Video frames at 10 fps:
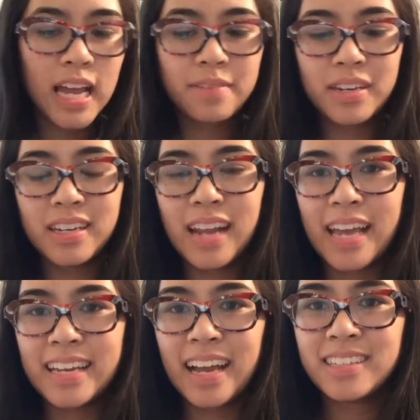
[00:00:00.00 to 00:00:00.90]
I mean,
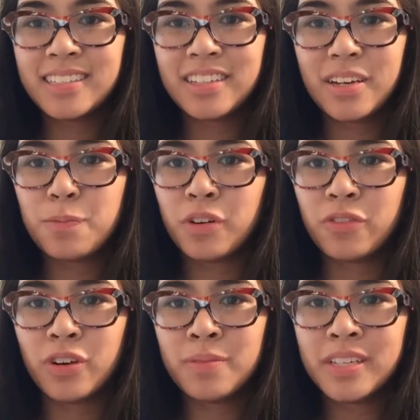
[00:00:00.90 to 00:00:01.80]
I guess good
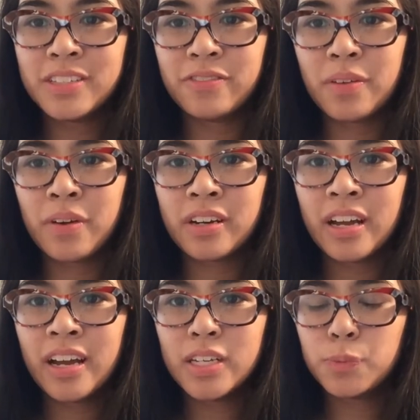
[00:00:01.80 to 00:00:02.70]
performance from our
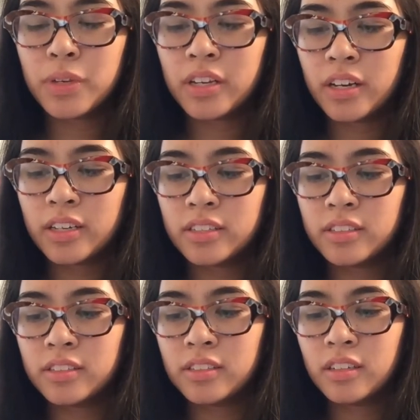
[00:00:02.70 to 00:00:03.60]
guys
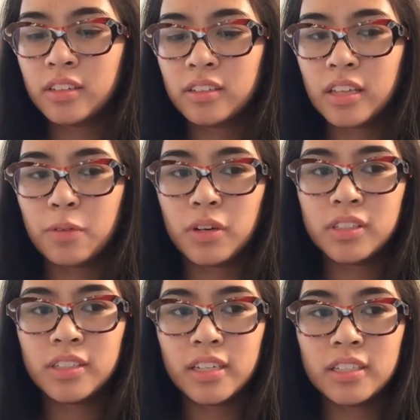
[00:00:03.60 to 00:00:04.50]
because they
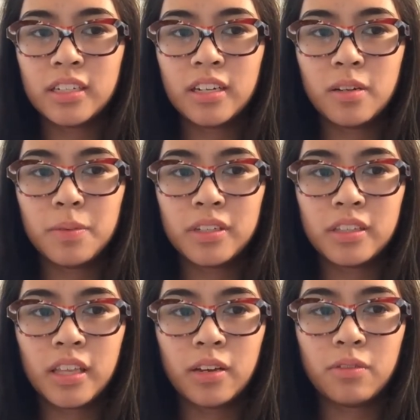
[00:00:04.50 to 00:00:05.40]
won 6-0,
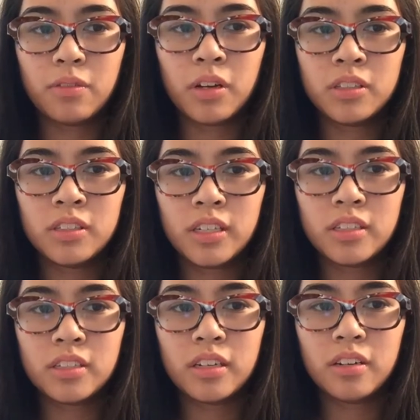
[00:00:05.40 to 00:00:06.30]
but they won
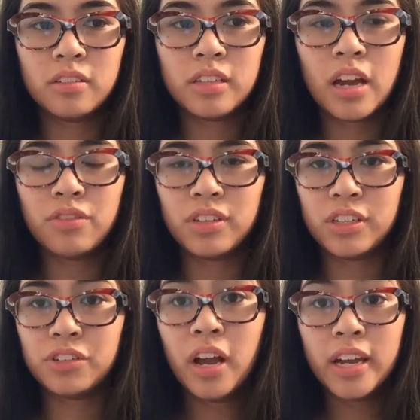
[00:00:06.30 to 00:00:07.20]
6-0 not
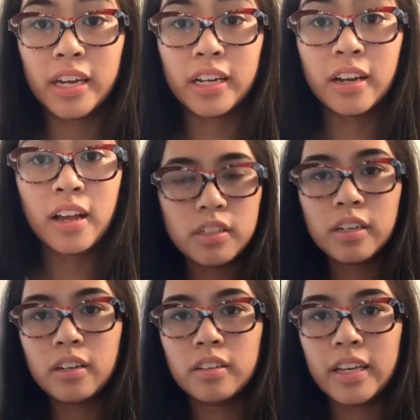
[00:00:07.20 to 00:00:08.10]
really trying.
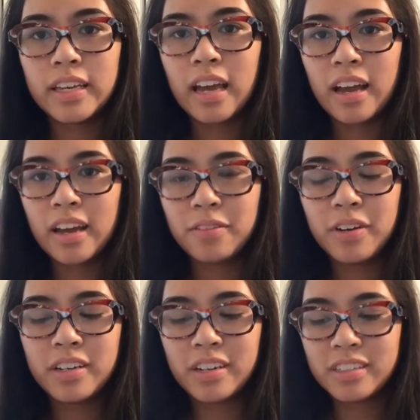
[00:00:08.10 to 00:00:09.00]
Still, like,
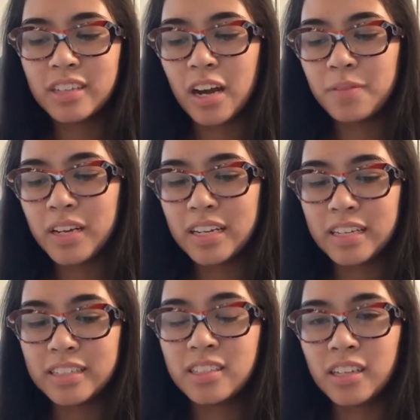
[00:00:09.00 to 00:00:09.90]
when you're
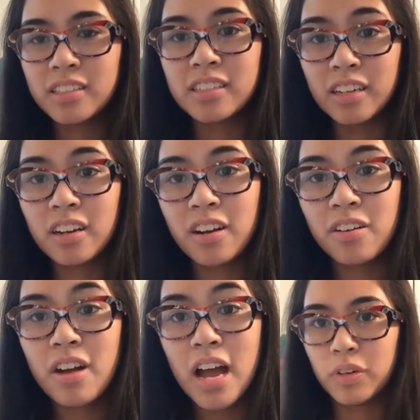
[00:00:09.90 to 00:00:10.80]
dominating
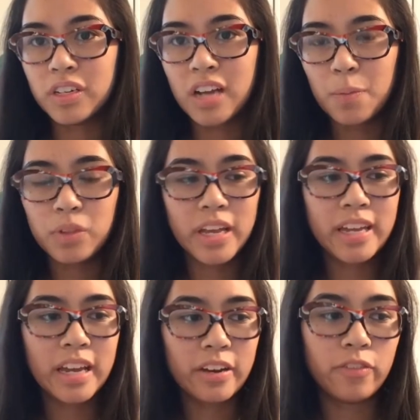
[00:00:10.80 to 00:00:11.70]
6-0, when you're not
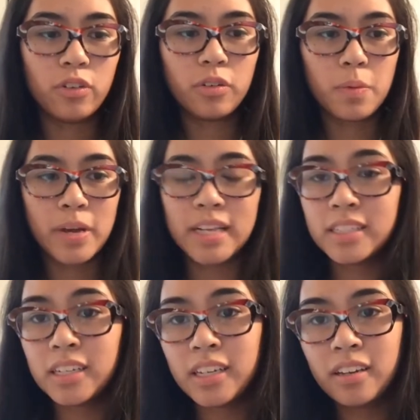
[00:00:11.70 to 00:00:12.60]
playing at your full
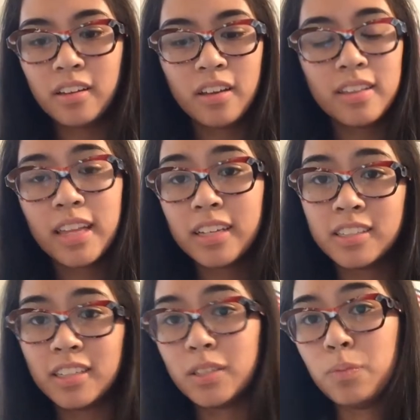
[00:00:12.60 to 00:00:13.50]
capacity,
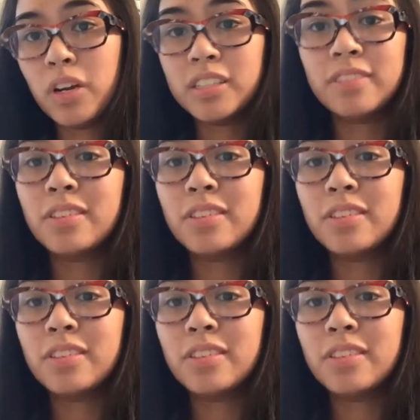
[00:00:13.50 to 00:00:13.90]
that's just impressive.